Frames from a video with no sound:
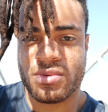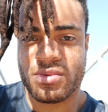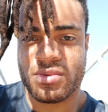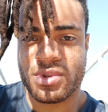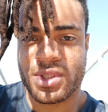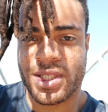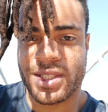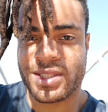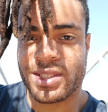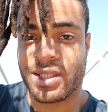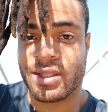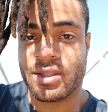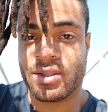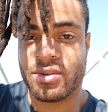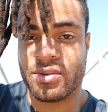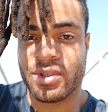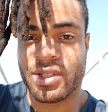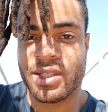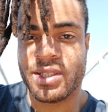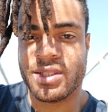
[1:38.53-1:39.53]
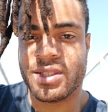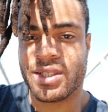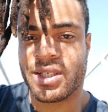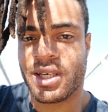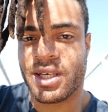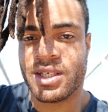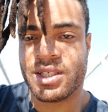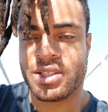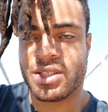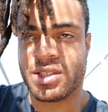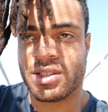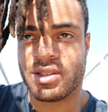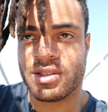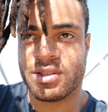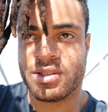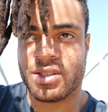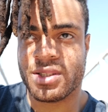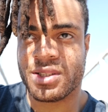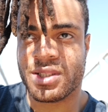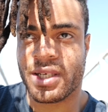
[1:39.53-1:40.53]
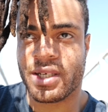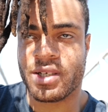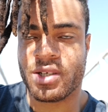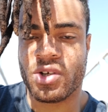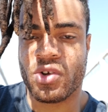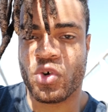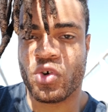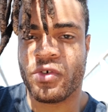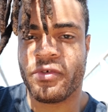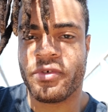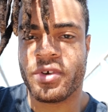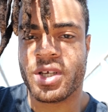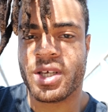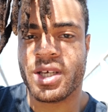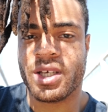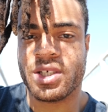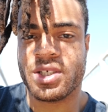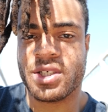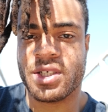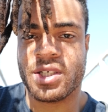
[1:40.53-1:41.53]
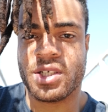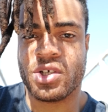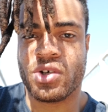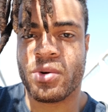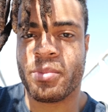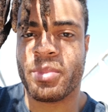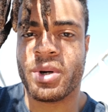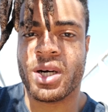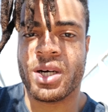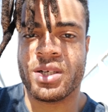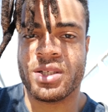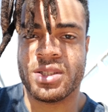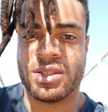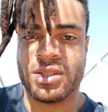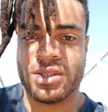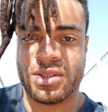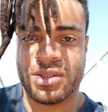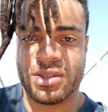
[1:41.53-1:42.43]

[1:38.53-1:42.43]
That's that little indication. It's like a notification in your body.